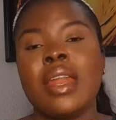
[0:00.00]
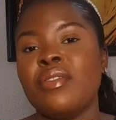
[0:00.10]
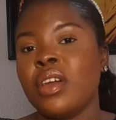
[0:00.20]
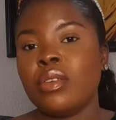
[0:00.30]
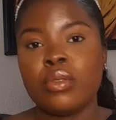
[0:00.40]
and
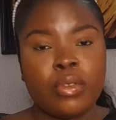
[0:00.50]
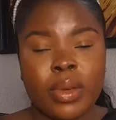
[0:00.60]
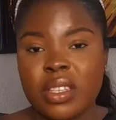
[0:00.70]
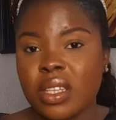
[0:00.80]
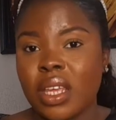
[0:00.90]
are very good for
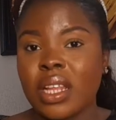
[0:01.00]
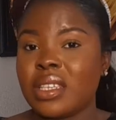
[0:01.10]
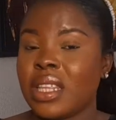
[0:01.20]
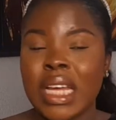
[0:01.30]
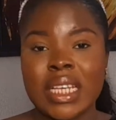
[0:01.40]
my skin
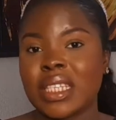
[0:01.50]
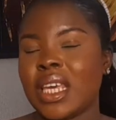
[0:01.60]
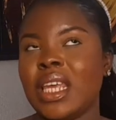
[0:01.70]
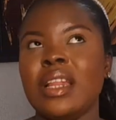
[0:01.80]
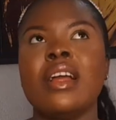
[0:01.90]
as a dark
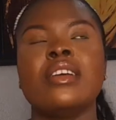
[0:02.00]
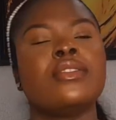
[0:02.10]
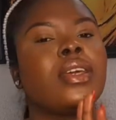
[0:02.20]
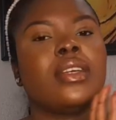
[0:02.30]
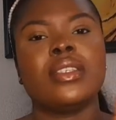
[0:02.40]
skin.
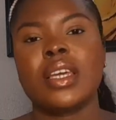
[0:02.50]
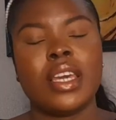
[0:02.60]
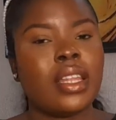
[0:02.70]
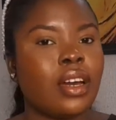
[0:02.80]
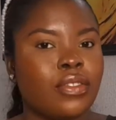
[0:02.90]
So you can
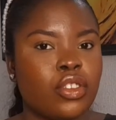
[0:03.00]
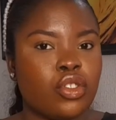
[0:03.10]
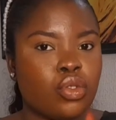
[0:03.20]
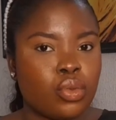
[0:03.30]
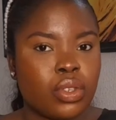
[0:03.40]
check either of
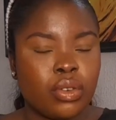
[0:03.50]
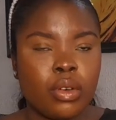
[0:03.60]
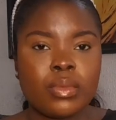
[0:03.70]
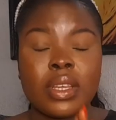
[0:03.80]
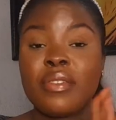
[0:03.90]
these two
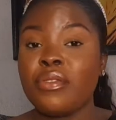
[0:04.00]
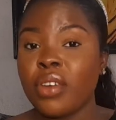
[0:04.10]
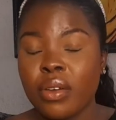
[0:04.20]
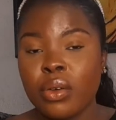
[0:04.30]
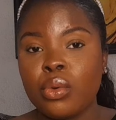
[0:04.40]
serums. They are
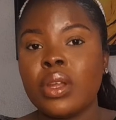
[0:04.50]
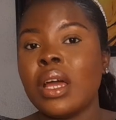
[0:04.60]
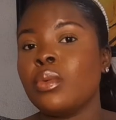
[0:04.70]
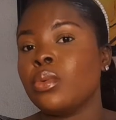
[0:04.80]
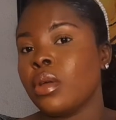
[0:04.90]
very good
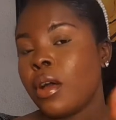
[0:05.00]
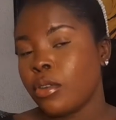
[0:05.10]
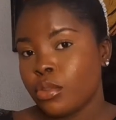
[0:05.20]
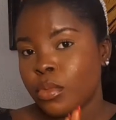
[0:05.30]
and would also